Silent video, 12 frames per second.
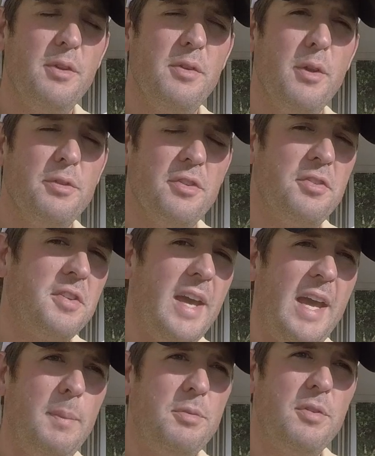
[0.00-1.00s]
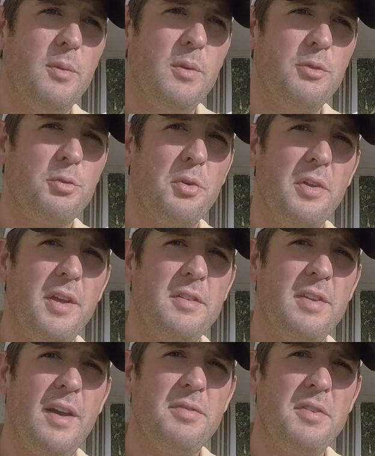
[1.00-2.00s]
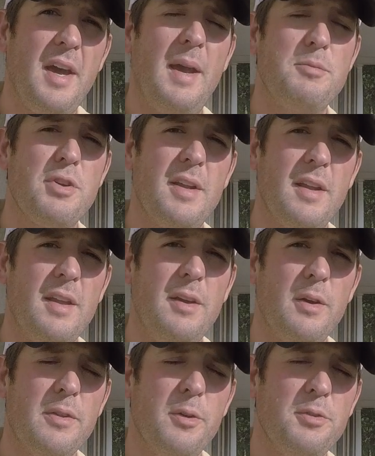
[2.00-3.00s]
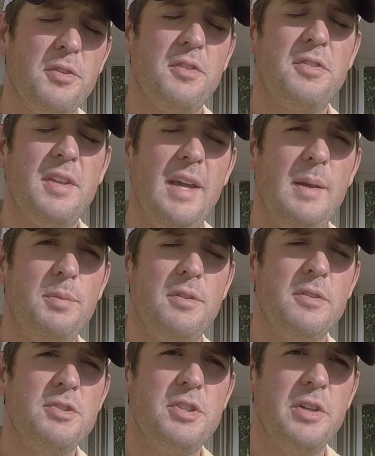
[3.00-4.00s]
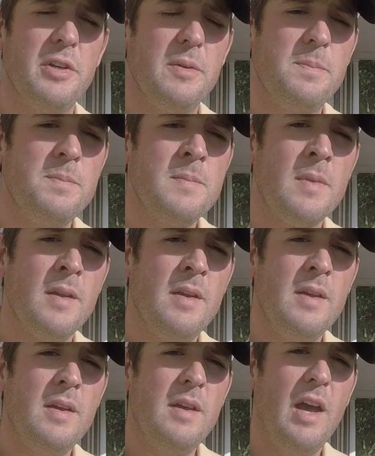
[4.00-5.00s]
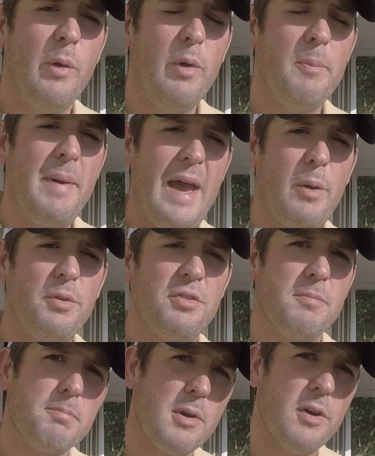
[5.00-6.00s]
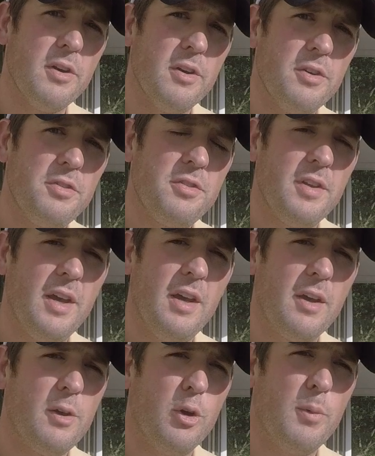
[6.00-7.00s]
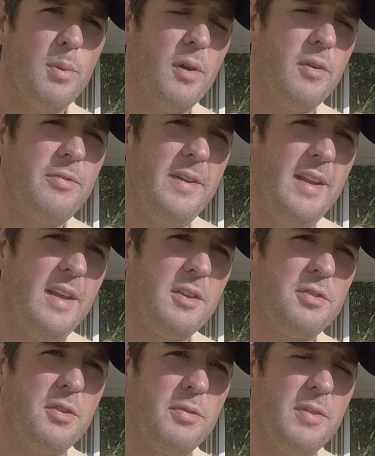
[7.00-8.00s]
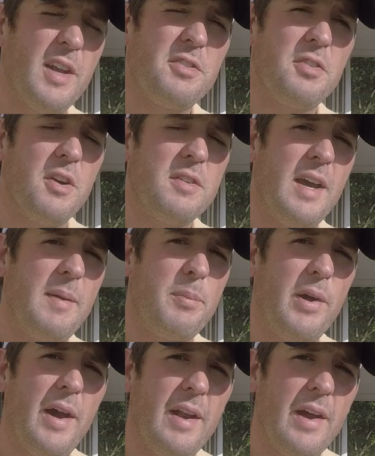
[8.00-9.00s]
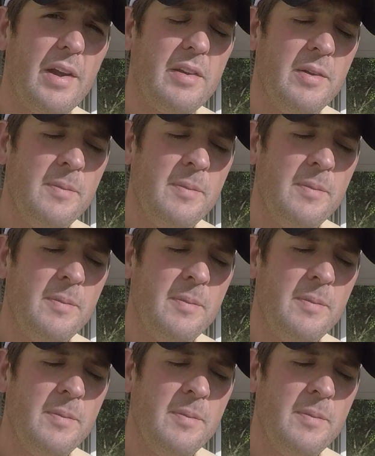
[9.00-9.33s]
those escapes, it was really a tough time trying to kill those escapes this year. And I went back with some burners, a Cobra or Phoenix or Flexstar type product.